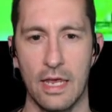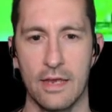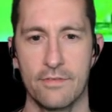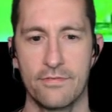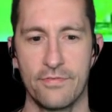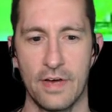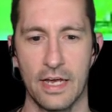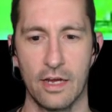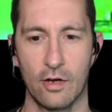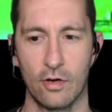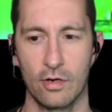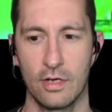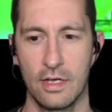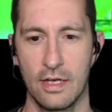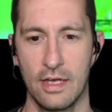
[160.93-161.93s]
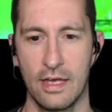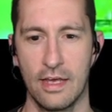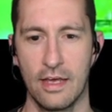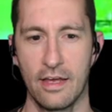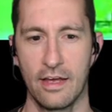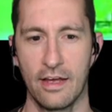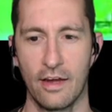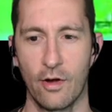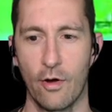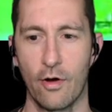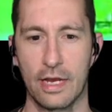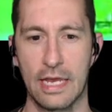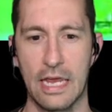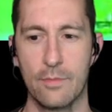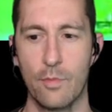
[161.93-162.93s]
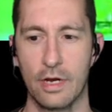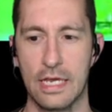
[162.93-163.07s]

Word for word: And fire. And our arcade